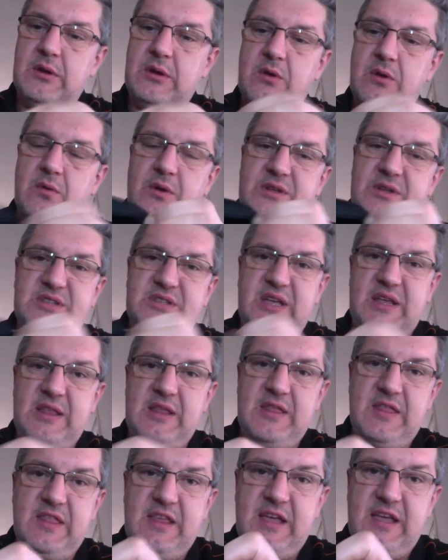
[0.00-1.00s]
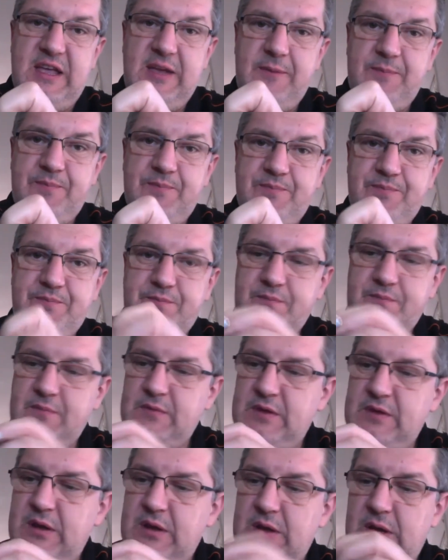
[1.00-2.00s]
What's in there?
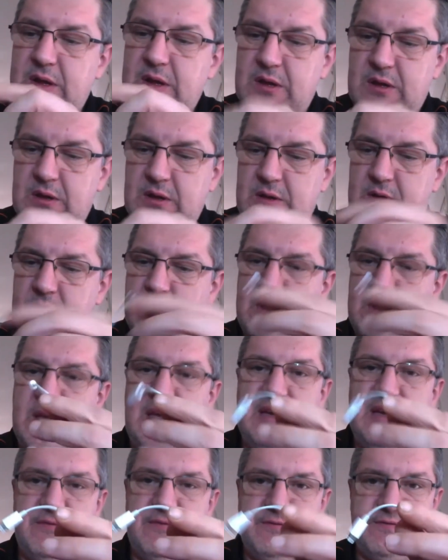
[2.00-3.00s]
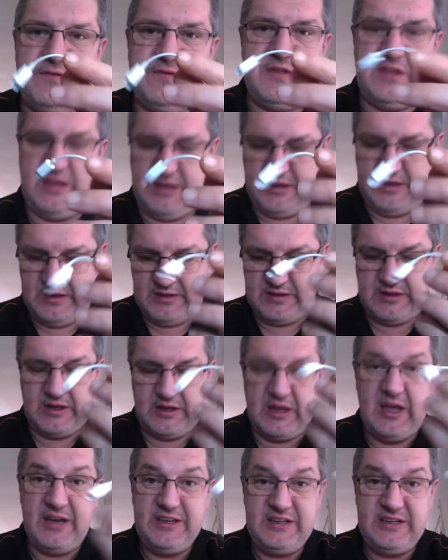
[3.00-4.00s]
We have the
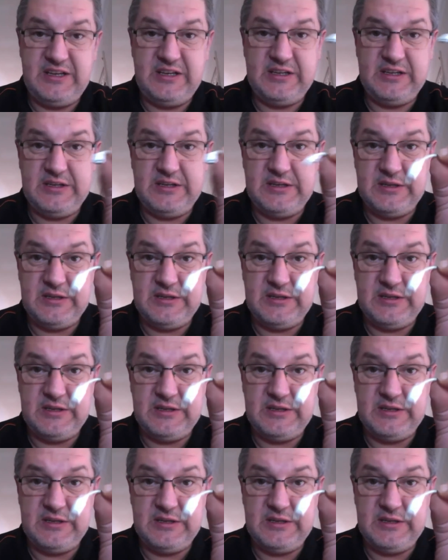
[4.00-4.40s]
lightning